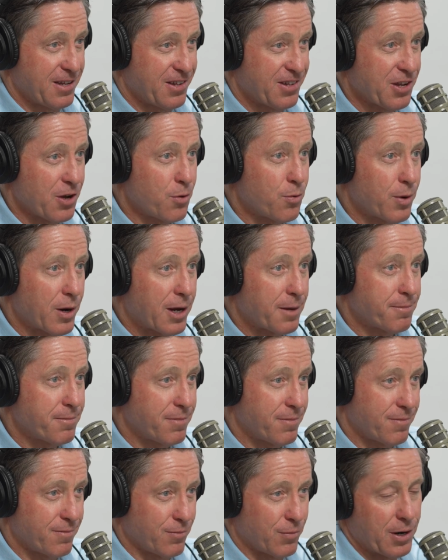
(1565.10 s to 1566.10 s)
So when
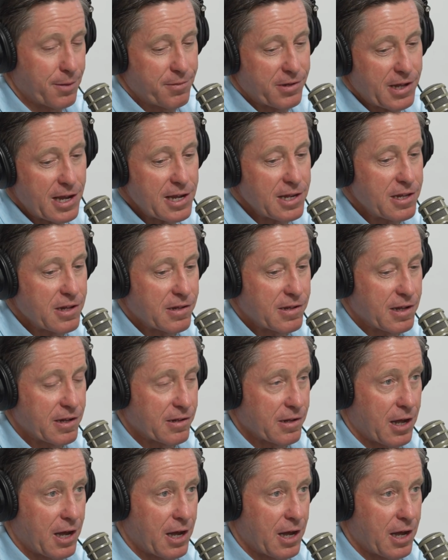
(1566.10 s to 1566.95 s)
I'm saying these things,